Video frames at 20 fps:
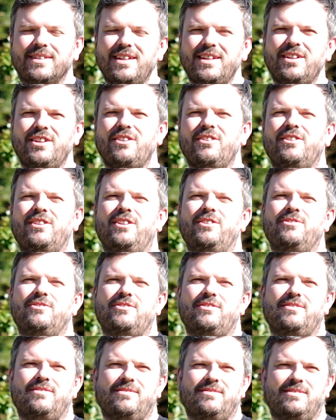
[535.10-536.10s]
in
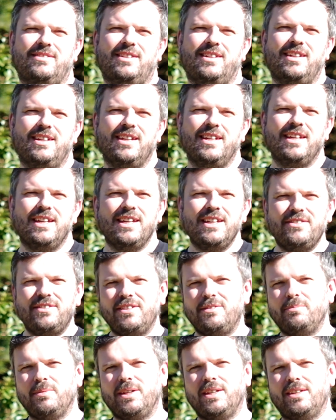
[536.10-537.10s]
conclusion, is
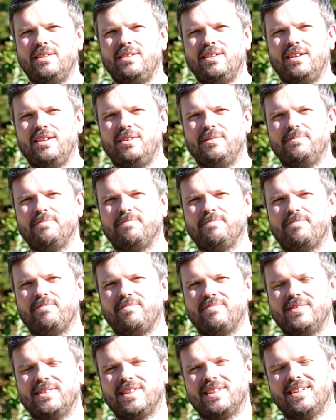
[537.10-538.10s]
this my guitar?
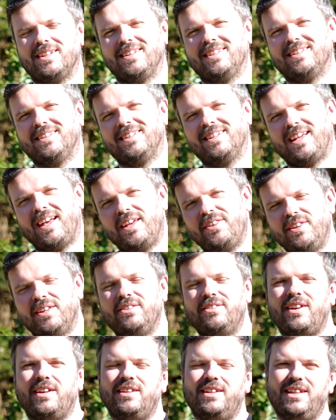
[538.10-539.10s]
I
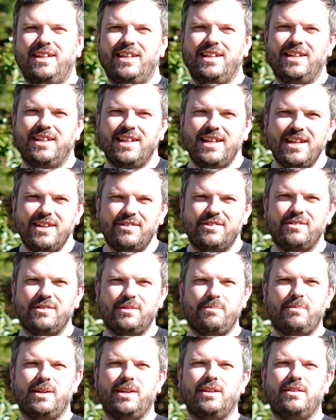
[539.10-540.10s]
think sadly it
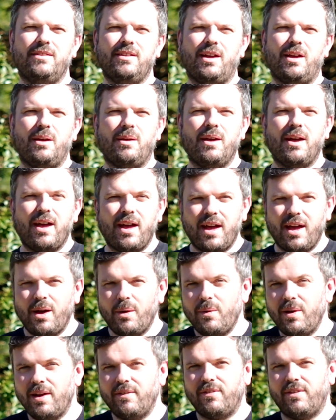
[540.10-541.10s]
isn't my guitar.
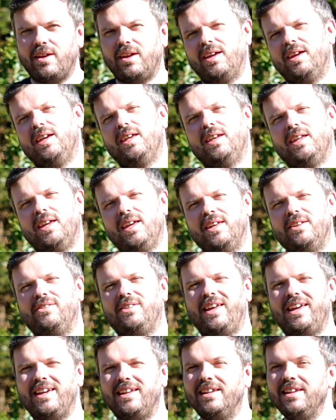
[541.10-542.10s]
However, it
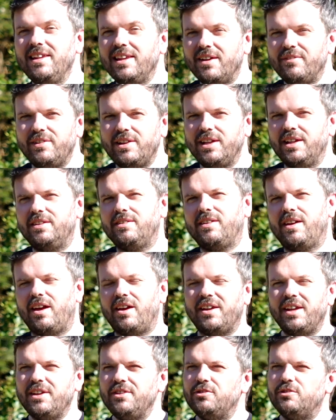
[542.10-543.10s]
is a lovely
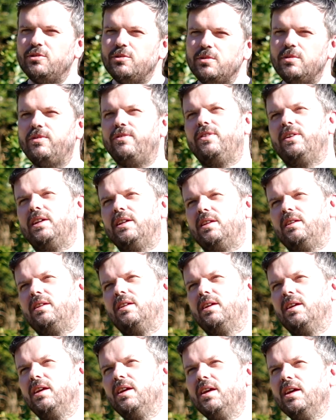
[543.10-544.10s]
guitar, and I do feel
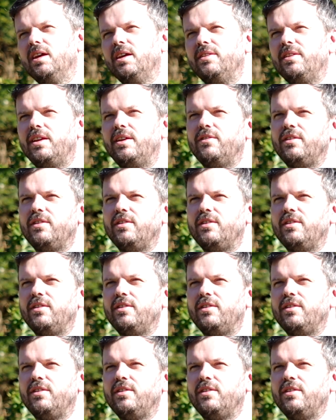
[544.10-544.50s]
that